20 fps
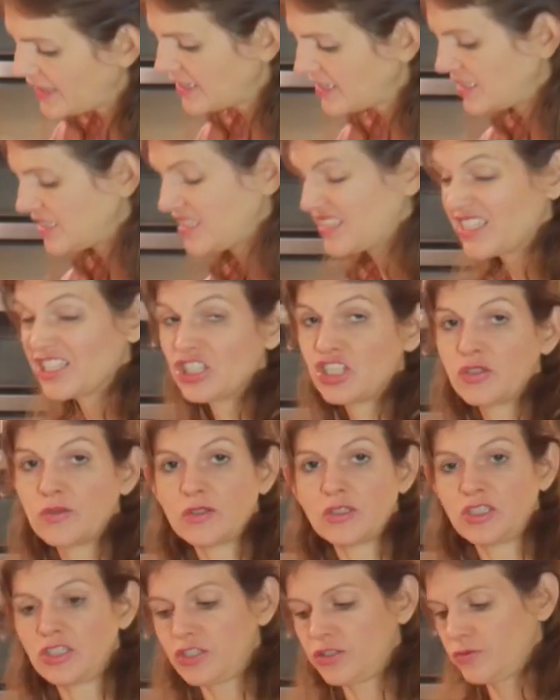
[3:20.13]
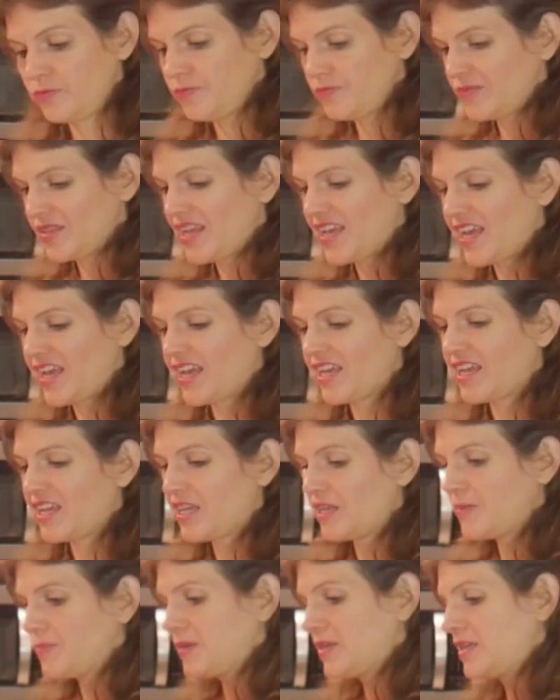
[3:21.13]
like to sing to her too.
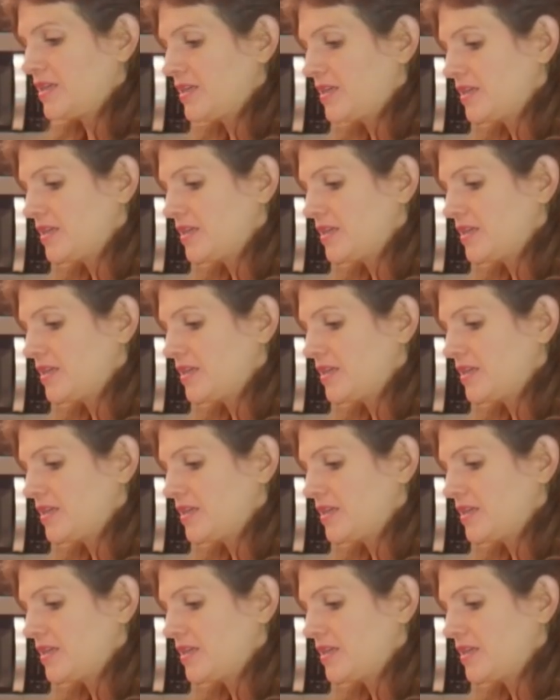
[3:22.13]
A B.